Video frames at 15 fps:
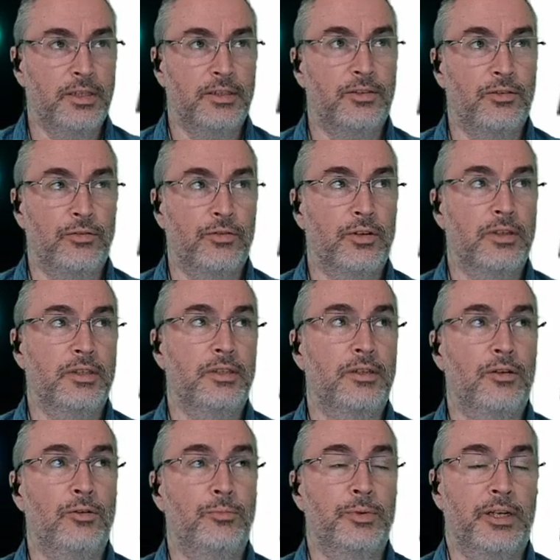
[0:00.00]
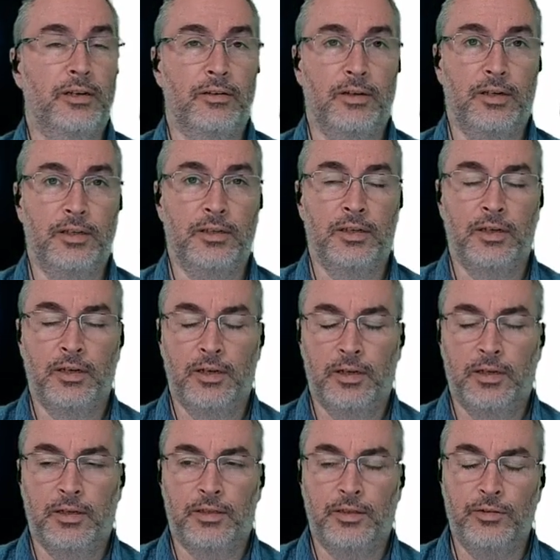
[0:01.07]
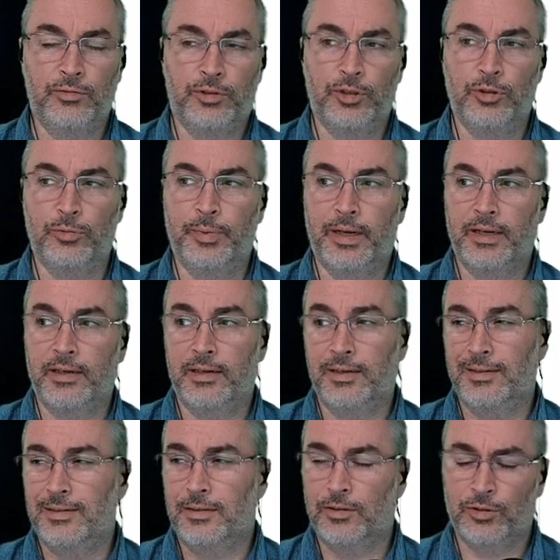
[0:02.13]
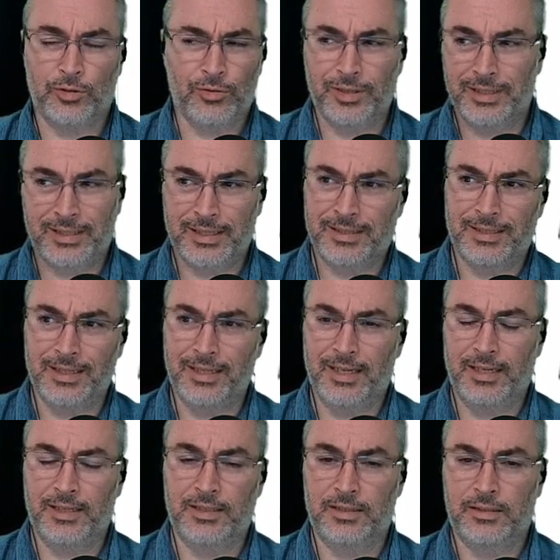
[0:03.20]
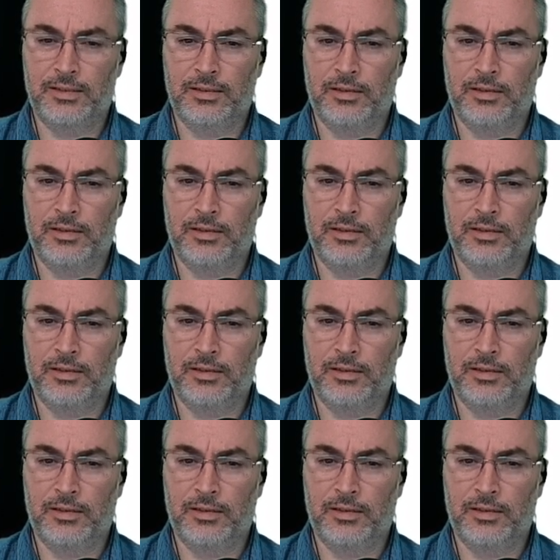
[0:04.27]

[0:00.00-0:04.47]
that's over in ohmTown on YouTube, and there's only 60 days